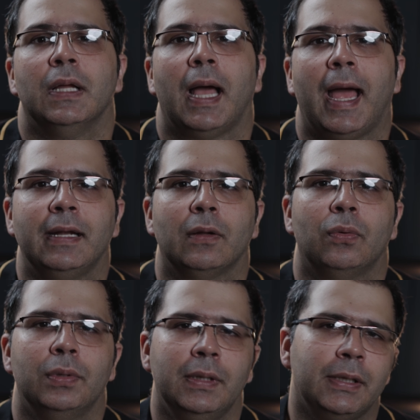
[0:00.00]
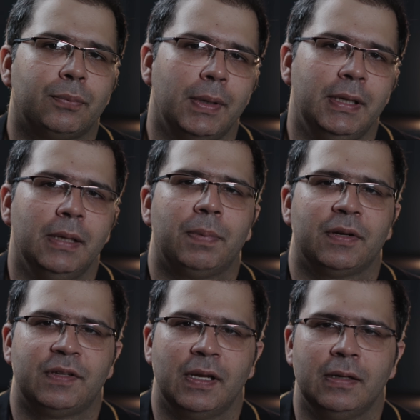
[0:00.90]
And only
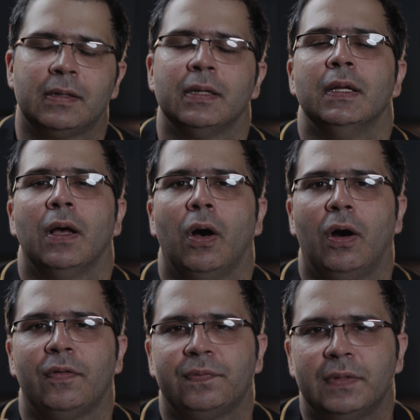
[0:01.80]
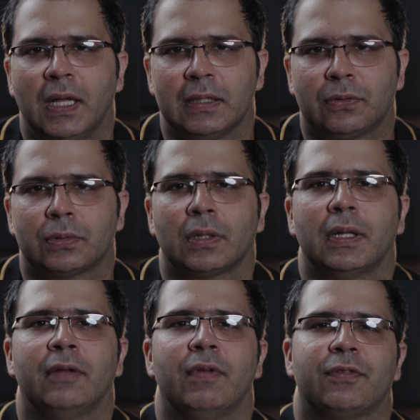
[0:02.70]
20% of the
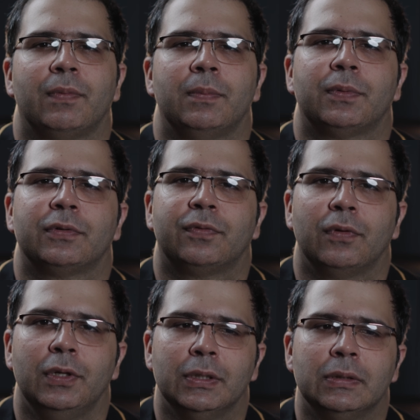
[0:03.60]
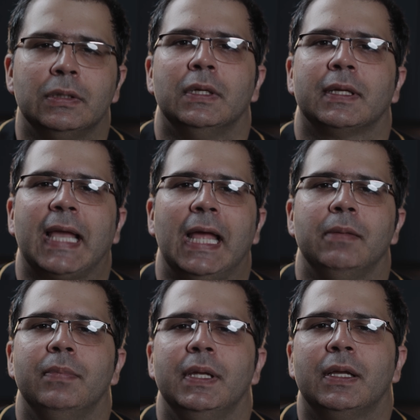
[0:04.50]
total investment portfolio
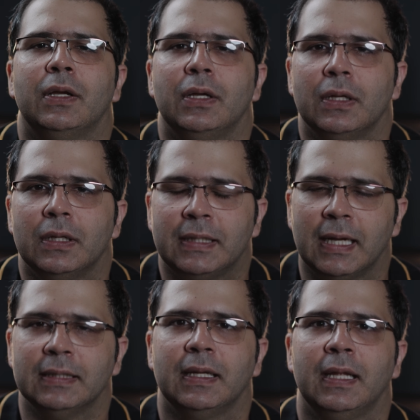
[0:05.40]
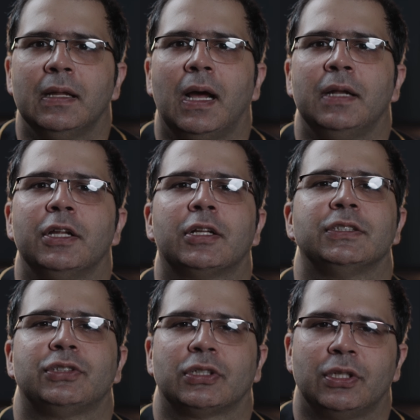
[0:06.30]
can be done in under
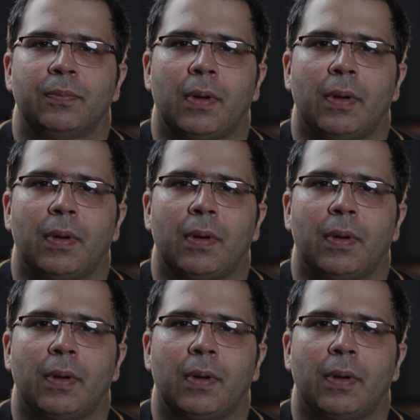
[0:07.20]
construction